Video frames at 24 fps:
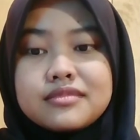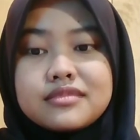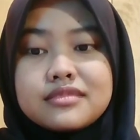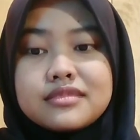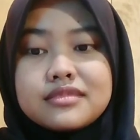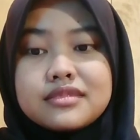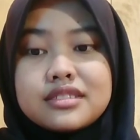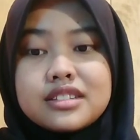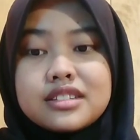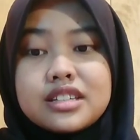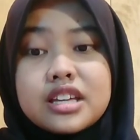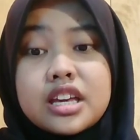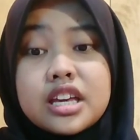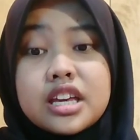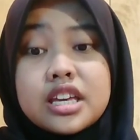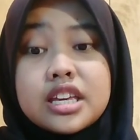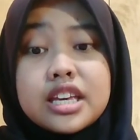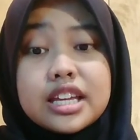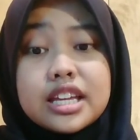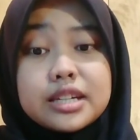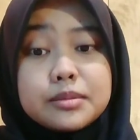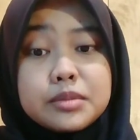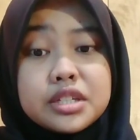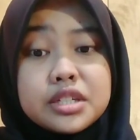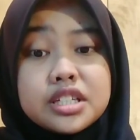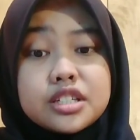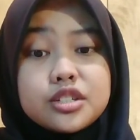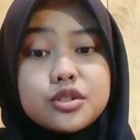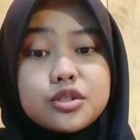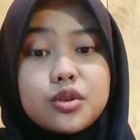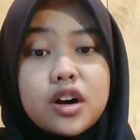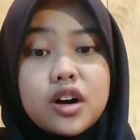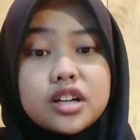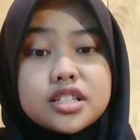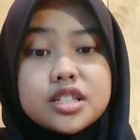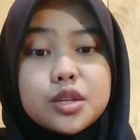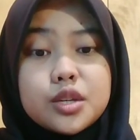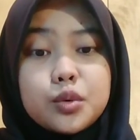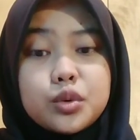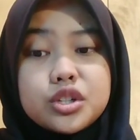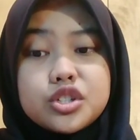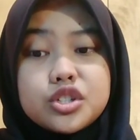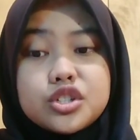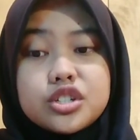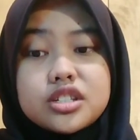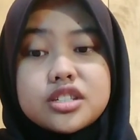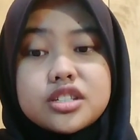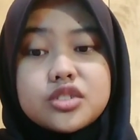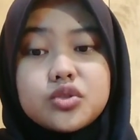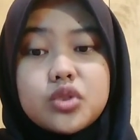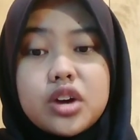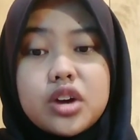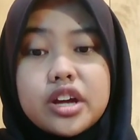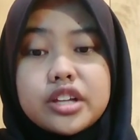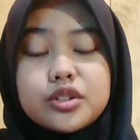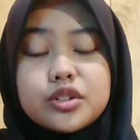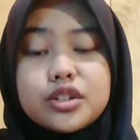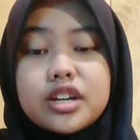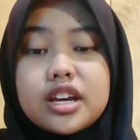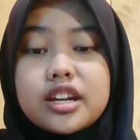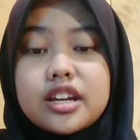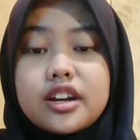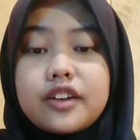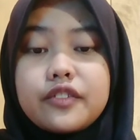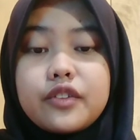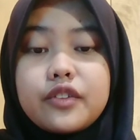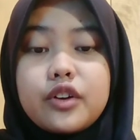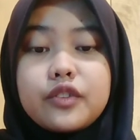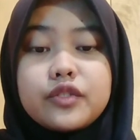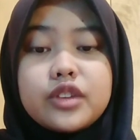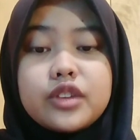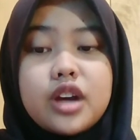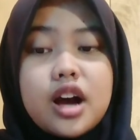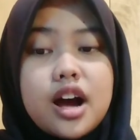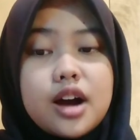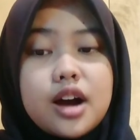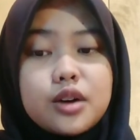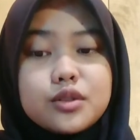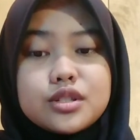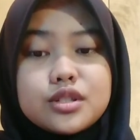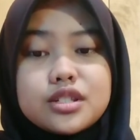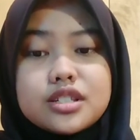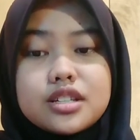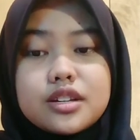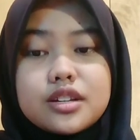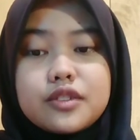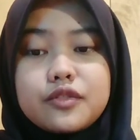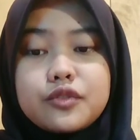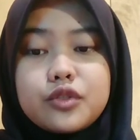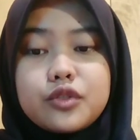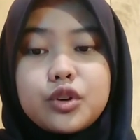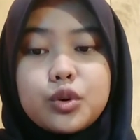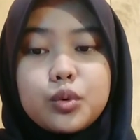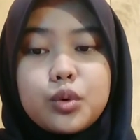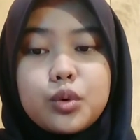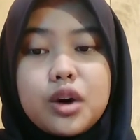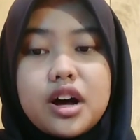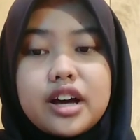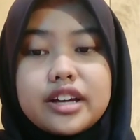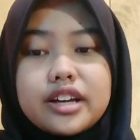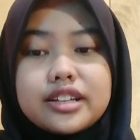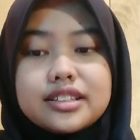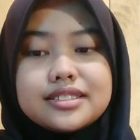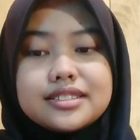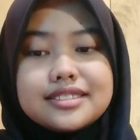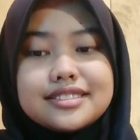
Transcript: He admitted, he admitted to us he was just trying to get out of the house for a while.